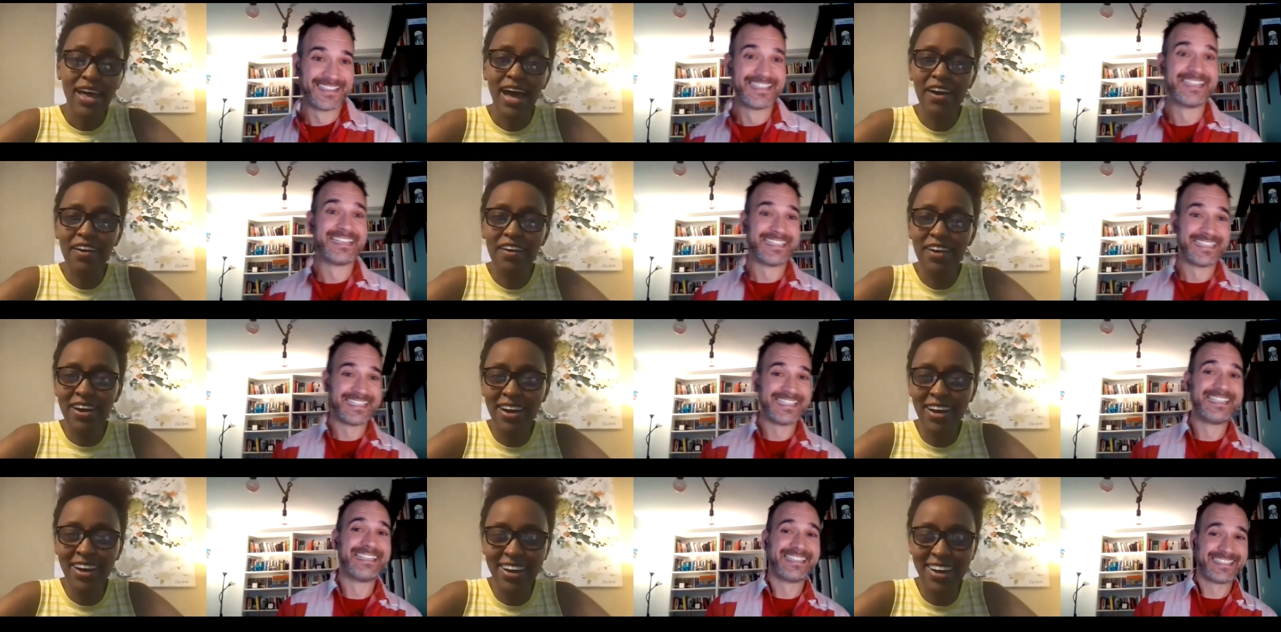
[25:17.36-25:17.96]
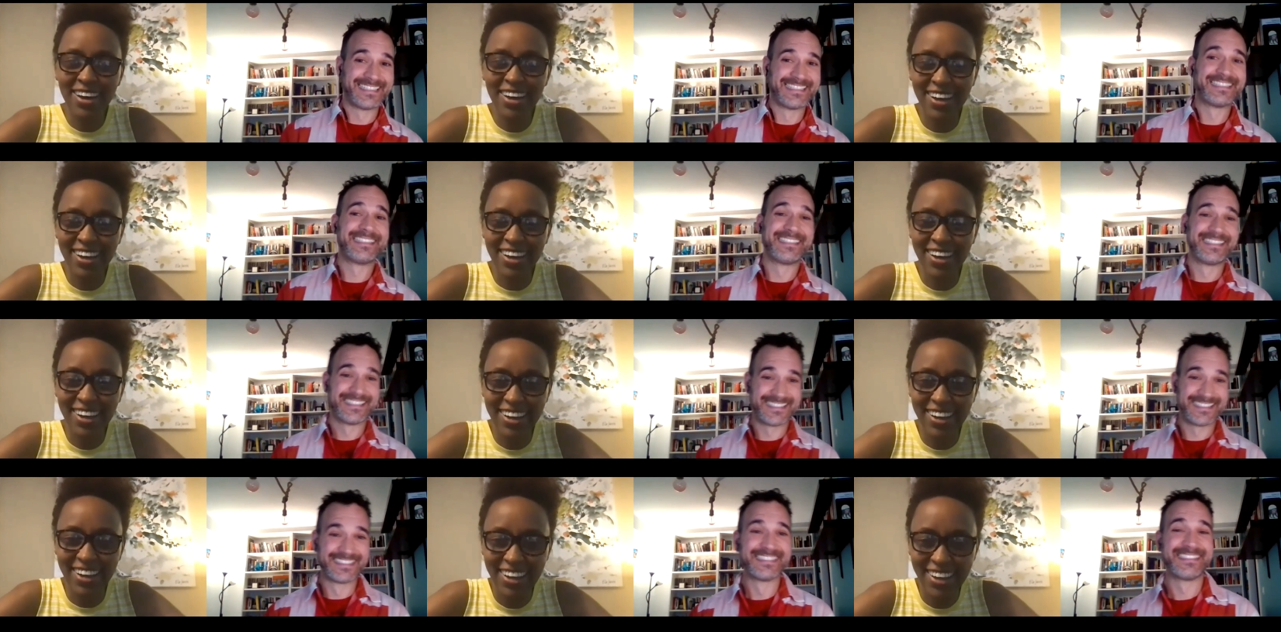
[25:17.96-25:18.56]

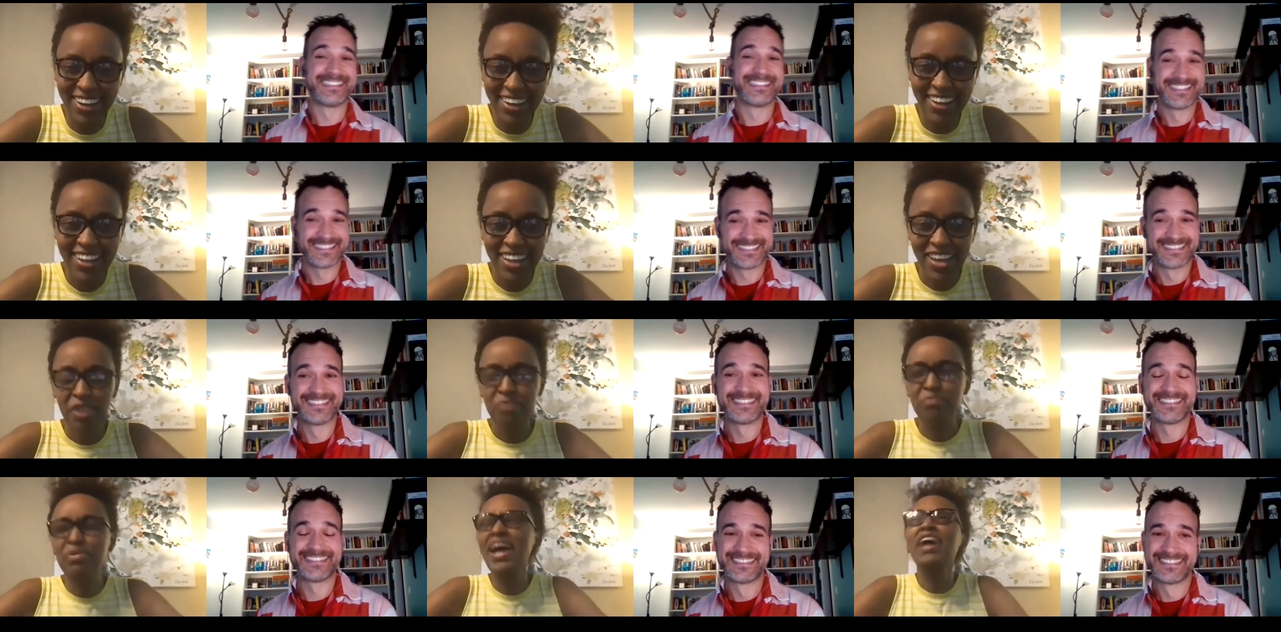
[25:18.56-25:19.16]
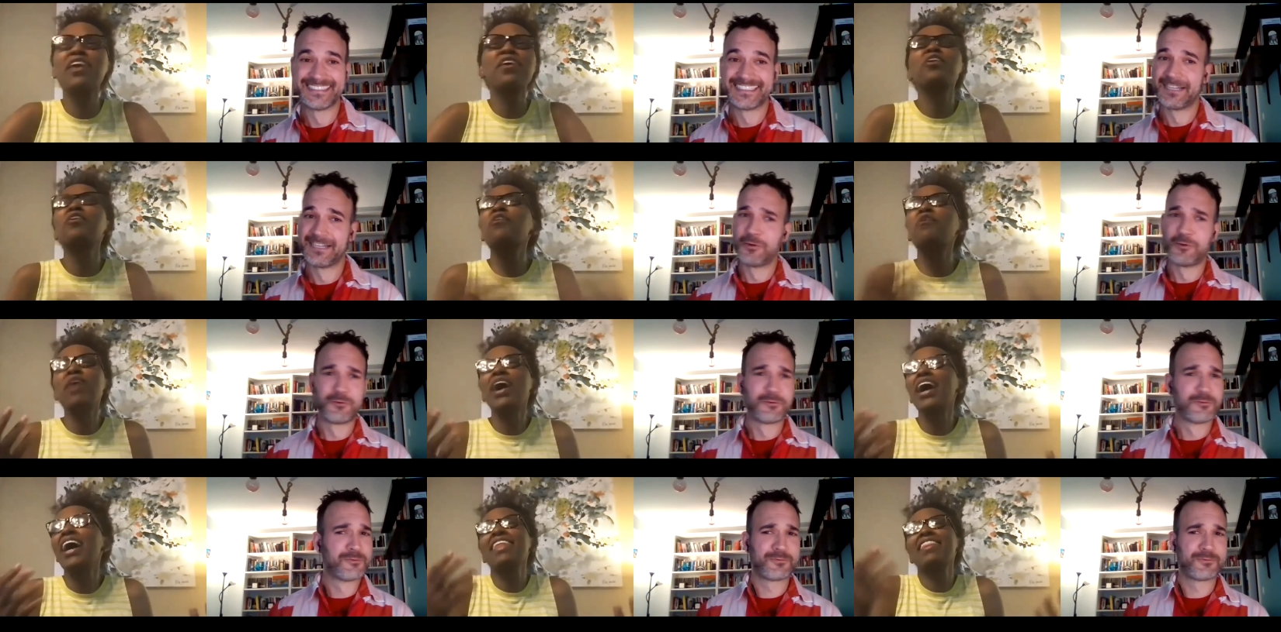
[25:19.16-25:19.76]
Speaker 1: but I don't know
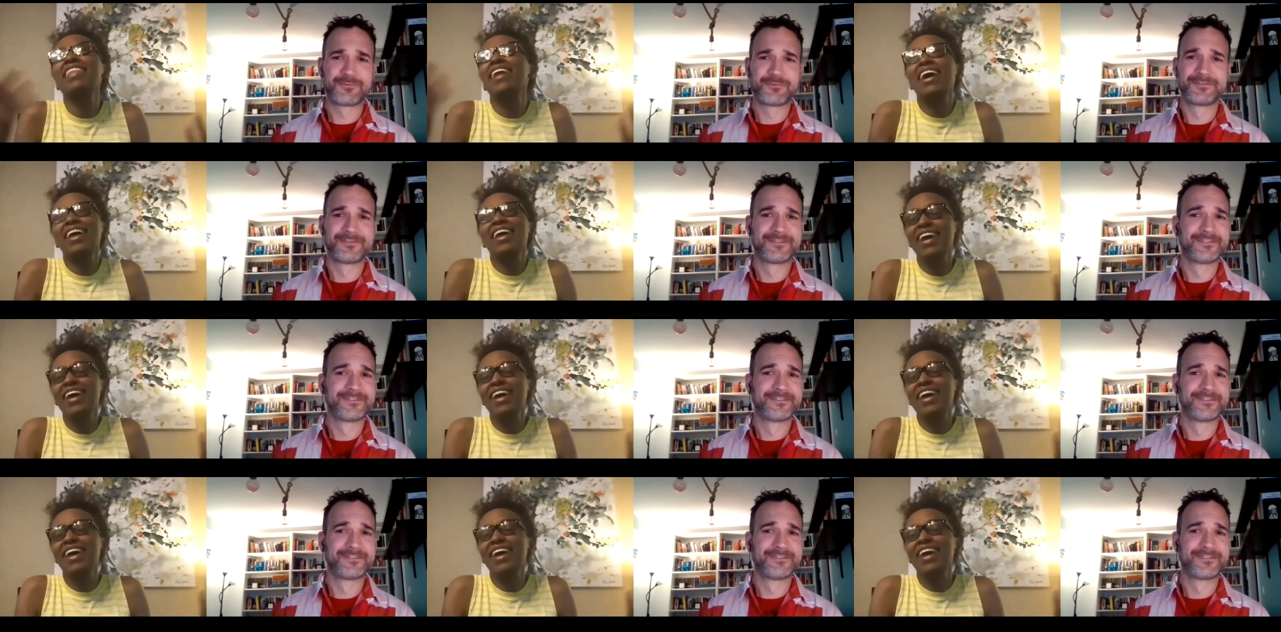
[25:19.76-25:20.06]
why that.